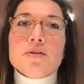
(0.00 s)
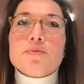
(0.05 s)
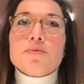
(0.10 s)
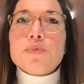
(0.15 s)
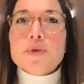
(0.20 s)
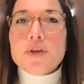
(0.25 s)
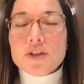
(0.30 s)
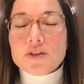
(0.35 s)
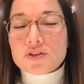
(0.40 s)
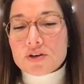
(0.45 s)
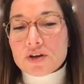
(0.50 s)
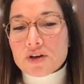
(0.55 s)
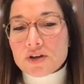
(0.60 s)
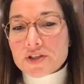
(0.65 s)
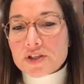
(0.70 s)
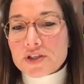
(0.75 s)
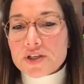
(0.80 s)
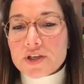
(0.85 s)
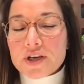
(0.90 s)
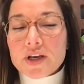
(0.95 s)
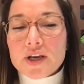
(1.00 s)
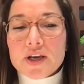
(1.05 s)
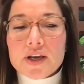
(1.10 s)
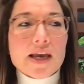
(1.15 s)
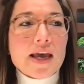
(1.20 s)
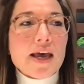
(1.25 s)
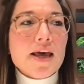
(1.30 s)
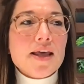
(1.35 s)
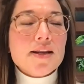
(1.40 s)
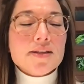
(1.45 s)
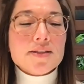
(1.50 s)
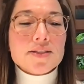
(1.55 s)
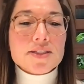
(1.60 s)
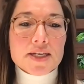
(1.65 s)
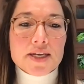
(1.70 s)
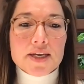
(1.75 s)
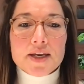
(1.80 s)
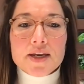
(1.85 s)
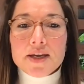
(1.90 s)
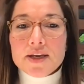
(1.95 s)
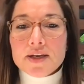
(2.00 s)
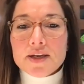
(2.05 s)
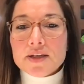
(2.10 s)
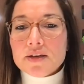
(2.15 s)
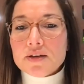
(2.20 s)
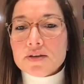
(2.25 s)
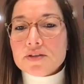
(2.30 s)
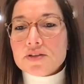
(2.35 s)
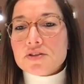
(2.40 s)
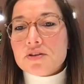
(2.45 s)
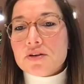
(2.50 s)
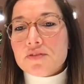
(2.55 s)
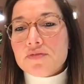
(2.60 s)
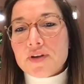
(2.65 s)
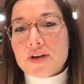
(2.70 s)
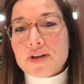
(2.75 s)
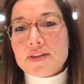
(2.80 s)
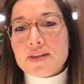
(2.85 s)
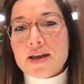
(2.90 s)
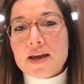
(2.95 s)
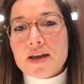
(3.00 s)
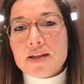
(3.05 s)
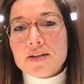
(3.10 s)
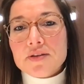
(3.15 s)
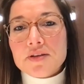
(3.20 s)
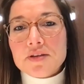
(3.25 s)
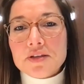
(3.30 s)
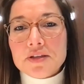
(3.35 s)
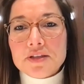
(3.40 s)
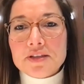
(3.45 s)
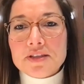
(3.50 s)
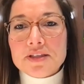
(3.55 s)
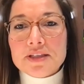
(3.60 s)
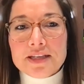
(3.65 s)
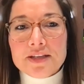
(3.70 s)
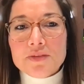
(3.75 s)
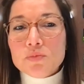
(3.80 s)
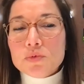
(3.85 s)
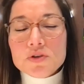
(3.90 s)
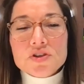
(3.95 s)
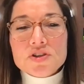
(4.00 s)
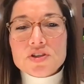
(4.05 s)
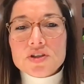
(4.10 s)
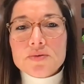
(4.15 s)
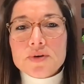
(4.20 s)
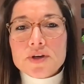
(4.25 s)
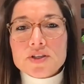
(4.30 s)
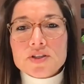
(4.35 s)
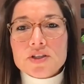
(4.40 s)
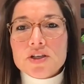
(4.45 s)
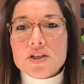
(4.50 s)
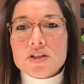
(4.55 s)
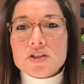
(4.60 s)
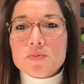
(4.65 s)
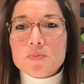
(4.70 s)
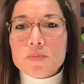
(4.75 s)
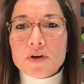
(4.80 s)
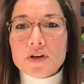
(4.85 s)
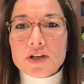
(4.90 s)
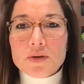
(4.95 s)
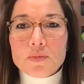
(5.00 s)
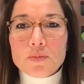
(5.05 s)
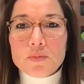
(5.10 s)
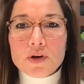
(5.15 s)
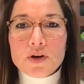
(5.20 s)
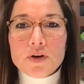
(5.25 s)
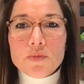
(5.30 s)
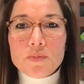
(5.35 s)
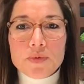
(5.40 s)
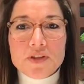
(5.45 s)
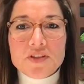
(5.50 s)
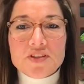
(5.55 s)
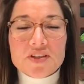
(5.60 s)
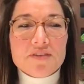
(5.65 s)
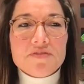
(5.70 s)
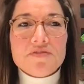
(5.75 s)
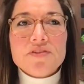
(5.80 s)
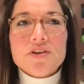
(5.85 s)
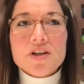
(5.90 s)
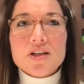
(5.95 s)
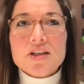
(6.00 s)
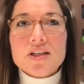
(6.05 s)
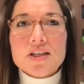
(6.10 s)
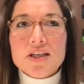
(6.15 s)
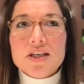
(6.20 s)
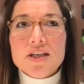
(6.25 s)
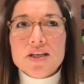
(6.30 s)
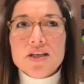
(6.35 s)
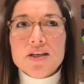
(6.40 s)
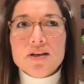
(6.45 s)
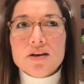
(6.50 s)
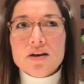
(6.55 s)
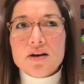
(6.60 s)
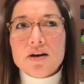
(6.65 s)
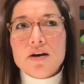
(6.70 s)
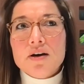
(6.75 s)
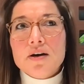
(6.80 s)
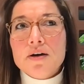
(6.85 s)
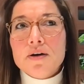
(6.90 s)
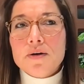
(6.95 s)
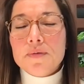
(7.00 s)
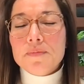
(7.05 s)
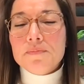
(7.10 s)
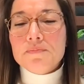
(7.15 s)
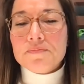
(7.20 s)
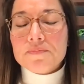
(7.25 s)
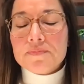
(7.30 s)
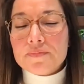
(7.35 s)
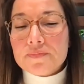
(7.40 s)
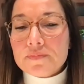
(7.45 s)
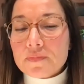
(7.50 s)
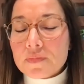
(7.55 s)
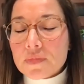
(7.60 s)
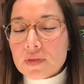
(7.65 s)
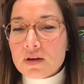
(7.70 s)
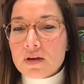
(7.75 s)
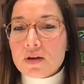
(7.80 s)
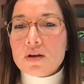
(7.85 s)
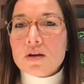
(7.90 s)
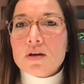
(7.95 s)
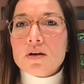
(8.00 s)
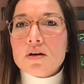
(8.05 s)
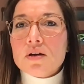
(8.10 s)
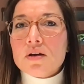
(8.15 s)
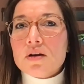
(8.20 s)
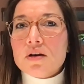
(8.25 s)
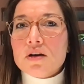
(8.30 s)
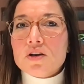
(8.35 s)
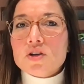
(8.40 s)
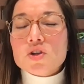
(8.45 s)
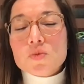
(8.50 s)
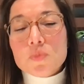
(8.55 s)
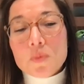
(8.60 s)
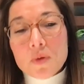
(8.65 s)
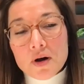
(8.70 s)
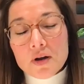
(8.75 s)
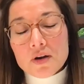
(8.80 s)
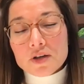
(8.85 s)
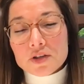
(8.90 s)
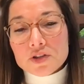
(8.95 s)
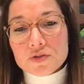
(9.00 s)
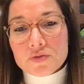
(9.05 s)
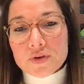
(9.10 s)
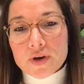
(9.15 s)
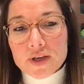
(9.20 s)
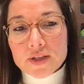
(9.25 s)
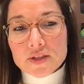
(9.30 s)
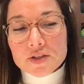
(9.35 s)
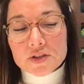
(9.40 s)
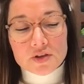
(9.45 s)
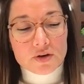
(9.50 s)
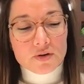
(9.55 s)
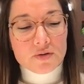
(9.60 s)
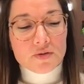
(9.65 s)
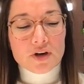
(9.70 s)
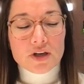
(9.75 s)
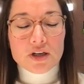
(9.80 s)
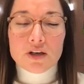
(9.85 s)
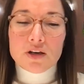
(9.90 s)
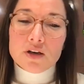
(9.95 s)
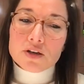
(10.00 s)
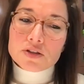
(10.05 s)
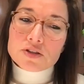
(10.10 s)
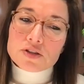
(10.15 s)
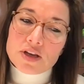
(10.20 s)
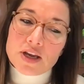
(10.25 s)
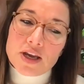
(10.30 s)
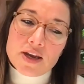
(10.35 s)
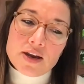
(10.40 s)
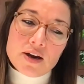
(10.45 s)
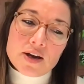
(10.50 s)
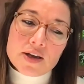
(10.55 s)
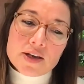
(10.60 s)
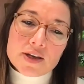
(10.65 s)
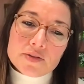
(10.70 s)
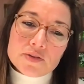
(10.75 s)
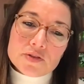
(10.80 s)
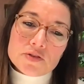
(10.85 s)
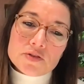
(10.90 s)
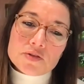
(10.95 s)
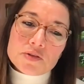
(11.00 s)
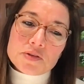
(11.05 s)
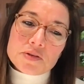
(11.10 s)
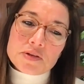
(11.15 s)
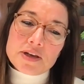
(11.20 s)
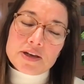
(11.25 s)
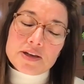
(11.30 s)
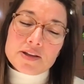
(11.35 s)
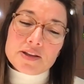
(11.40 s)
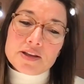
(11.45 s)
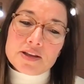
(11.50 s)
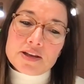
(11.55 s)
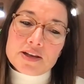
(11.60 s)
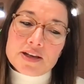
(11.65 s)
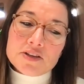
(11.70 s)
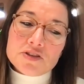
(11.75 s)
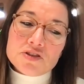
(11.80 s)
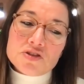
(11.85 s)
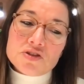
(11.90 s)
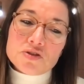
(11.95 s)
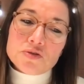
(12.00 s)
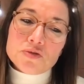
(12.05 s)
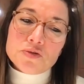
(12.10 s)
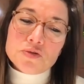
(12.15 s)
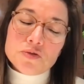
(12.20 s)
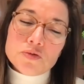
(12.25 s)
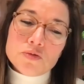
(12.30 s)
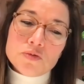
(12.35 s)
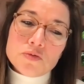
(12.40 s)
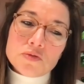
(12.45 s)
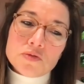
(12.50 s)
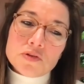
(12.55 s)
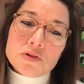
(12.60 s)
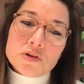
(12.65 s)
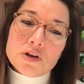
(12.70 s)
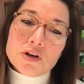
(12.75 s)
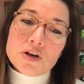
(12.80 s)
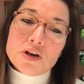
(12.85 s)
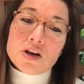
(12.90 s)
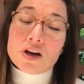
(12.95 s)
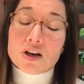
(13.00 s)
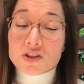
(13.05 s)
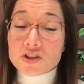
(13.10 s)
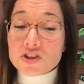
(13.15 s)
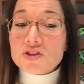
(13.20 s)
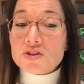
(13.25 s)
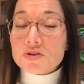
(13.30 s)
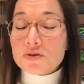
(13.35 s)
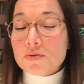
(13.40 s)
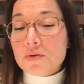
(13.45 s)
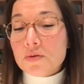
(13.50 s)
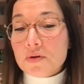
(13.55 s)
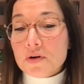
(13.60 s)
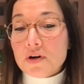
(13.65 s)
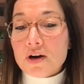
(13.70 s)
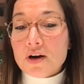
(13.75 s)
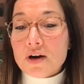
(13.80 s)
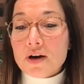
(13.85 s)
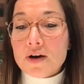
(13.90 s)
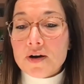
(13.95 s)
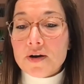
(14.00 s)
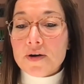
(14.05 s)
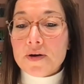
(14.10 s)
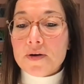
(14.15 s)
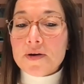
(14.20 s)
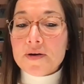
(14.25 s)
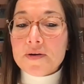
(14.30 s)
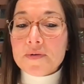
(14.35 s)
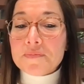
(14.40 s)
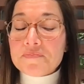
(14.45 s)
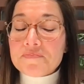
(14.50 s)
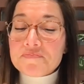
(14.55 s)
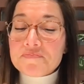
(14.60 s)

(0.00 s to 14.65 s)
retouching, editing, stuff like that, it, it will still exist, but it will be definitely. Um, a smaller trade. So uh, lots A I can can can do lots to uh,